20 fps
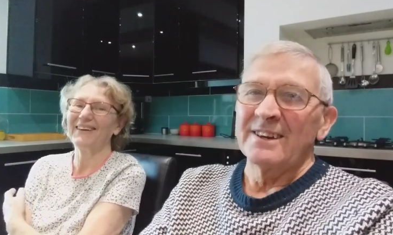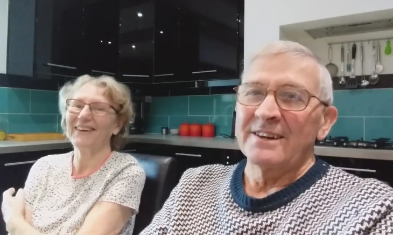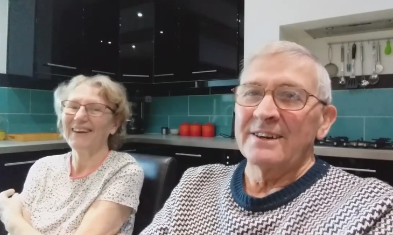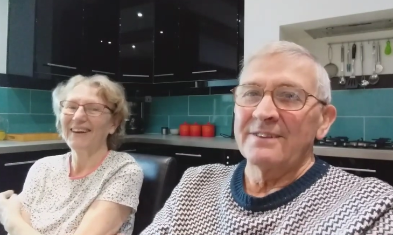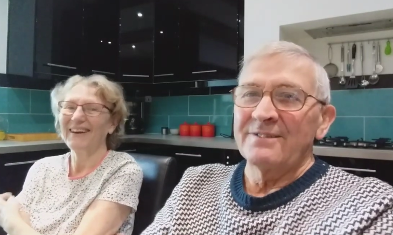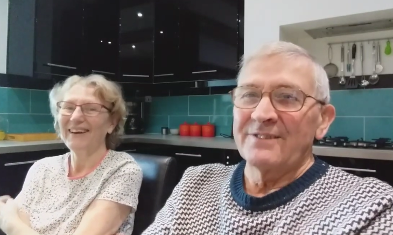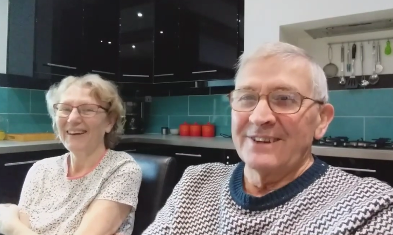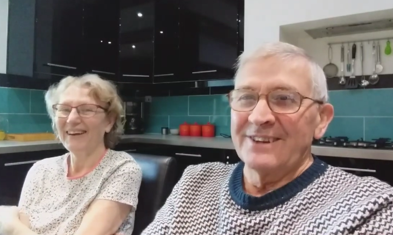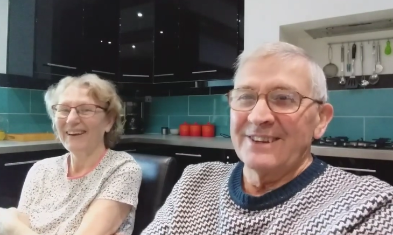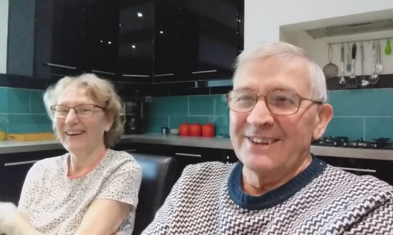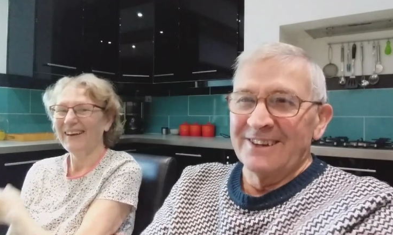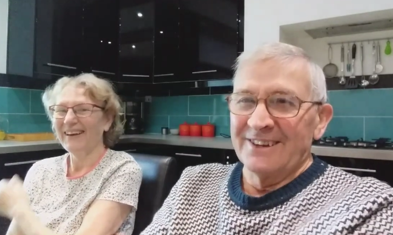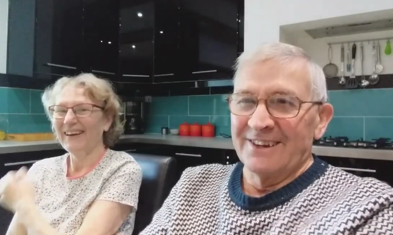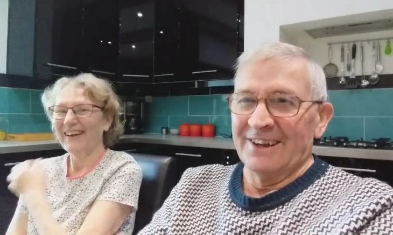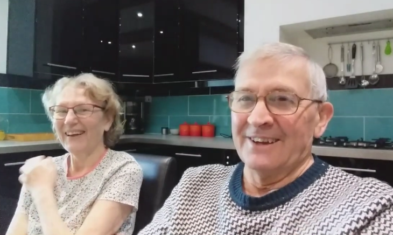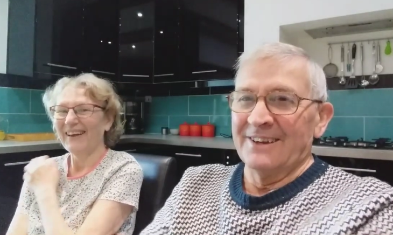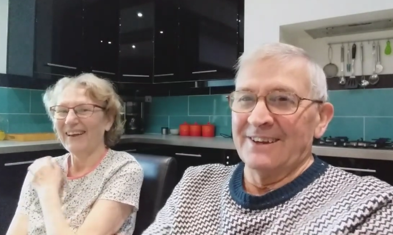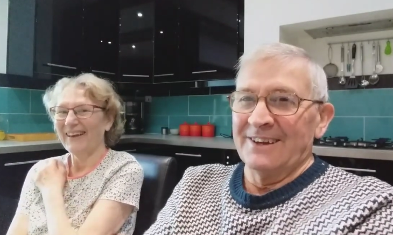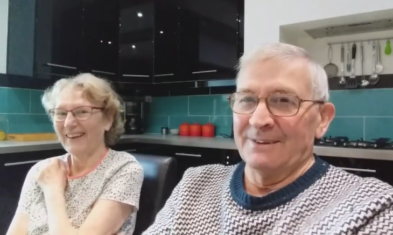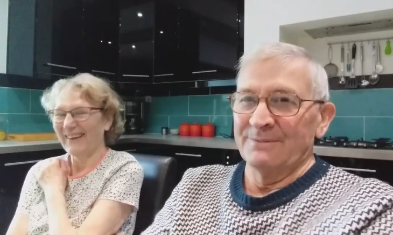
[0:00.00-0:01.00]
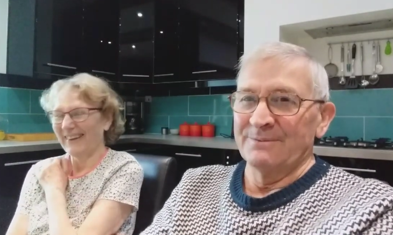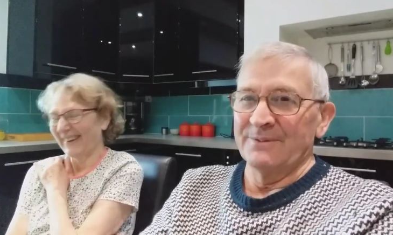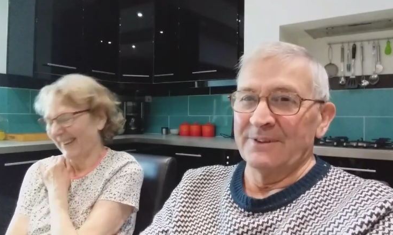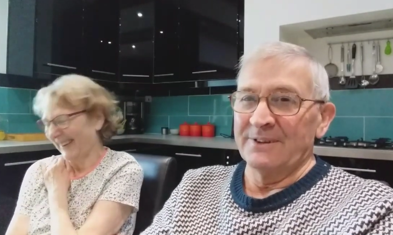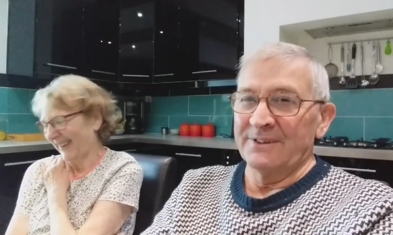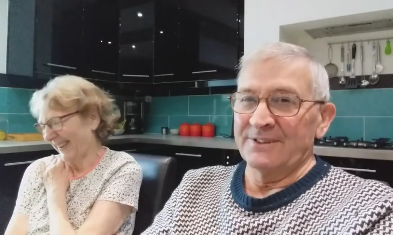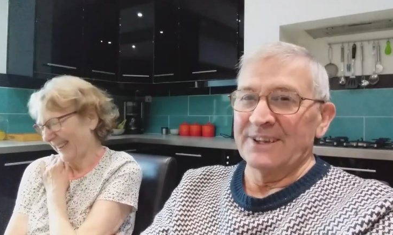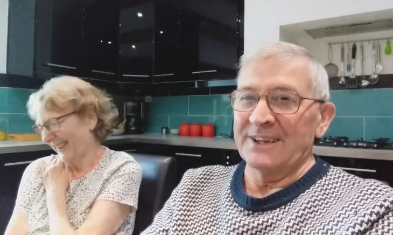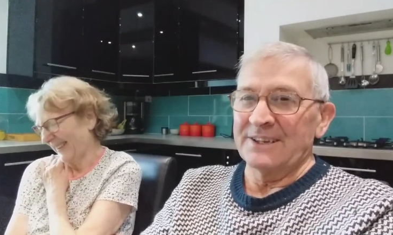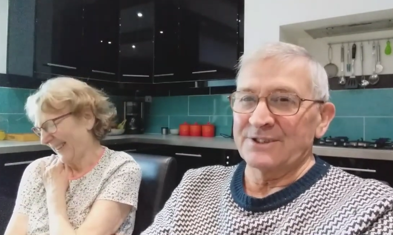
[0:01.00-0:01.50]
Speaker 1: yeah, yeah, um,
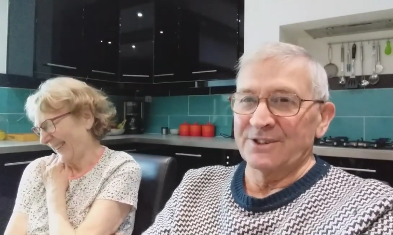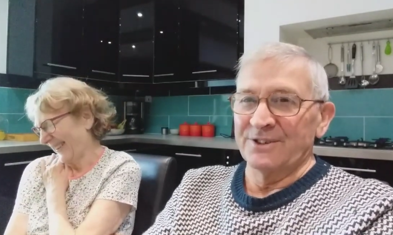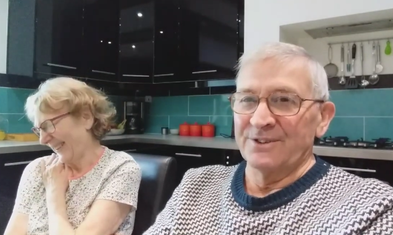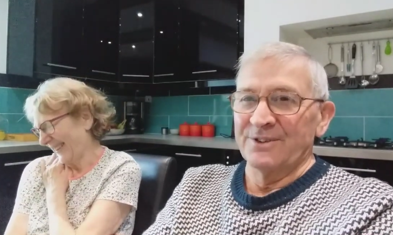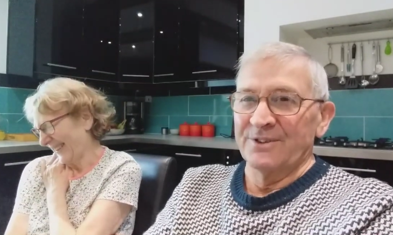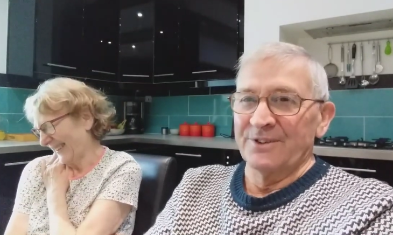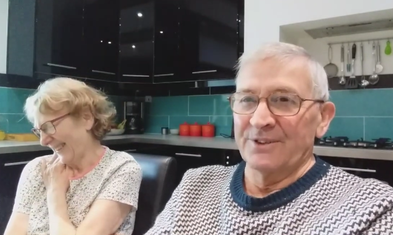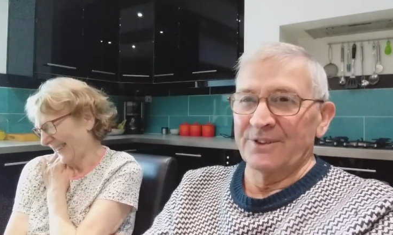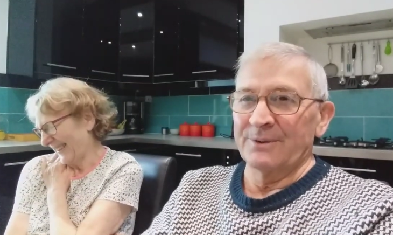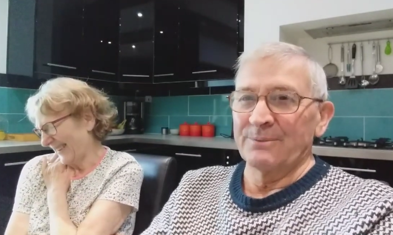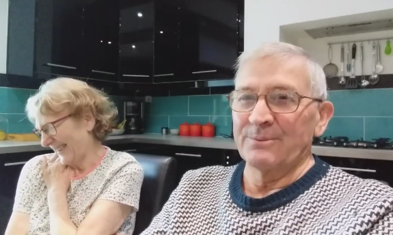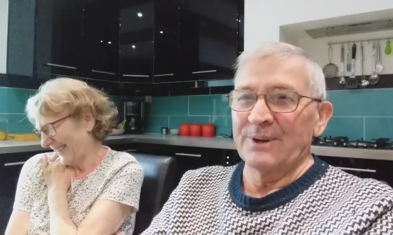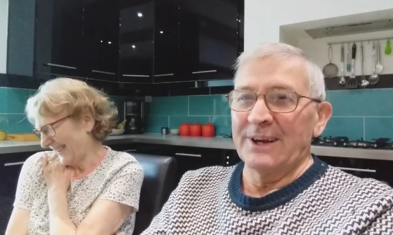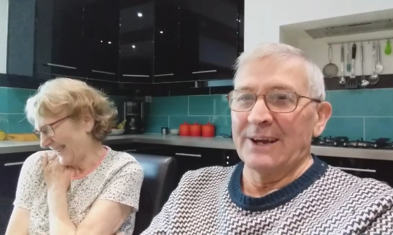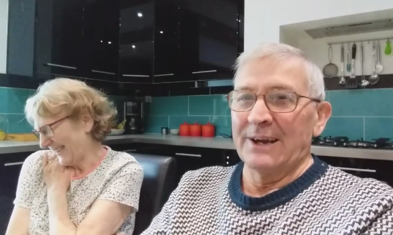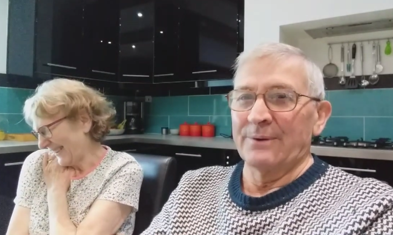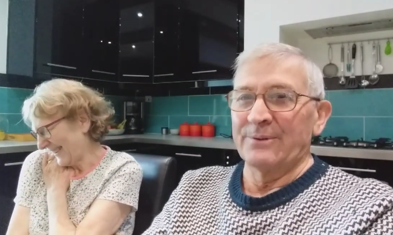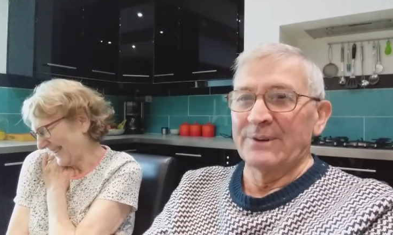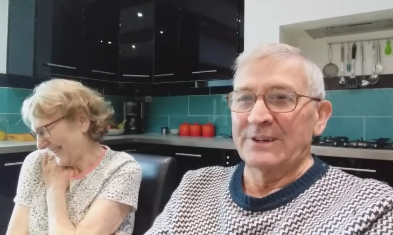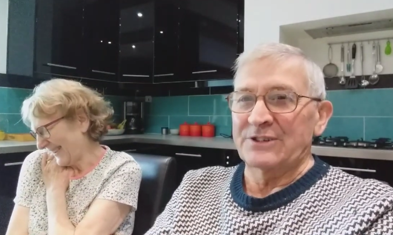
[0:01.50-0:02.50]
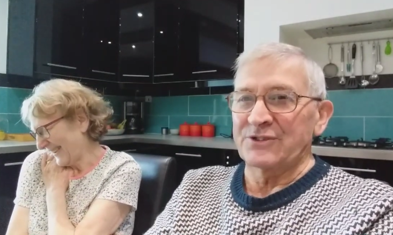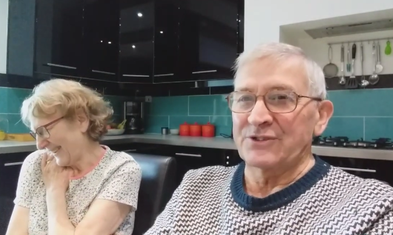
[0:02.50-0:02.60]
and that's another thing. We are